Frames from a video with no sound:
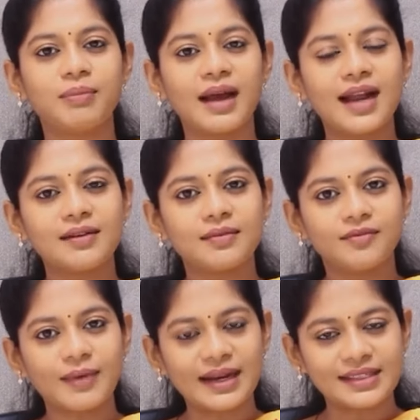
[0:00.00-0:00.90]

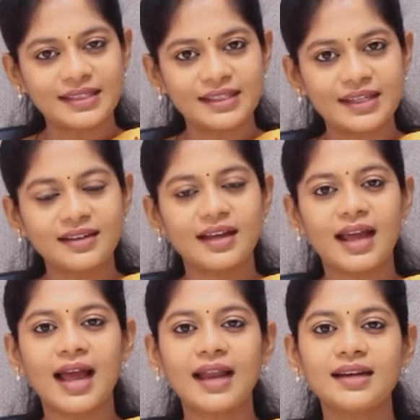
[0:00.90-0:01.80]
bad
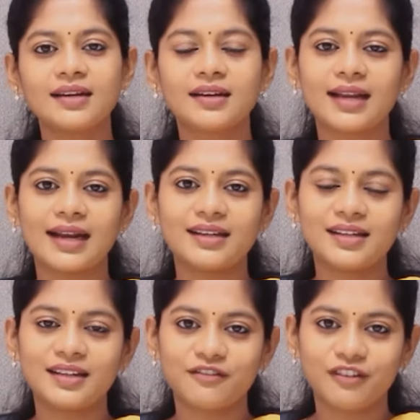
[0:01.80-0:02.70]
bacteria and
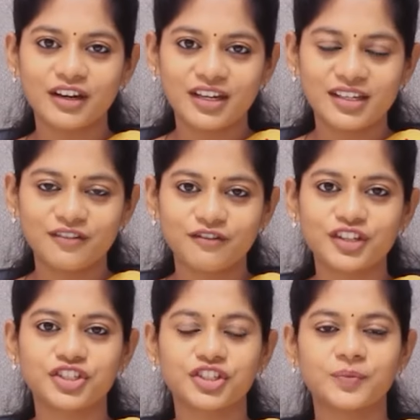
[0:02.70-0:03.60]
candidial fungal
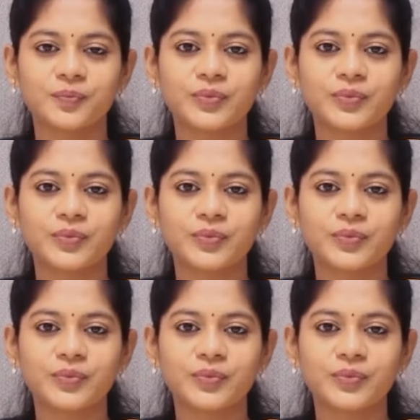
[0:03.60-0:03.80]
infection.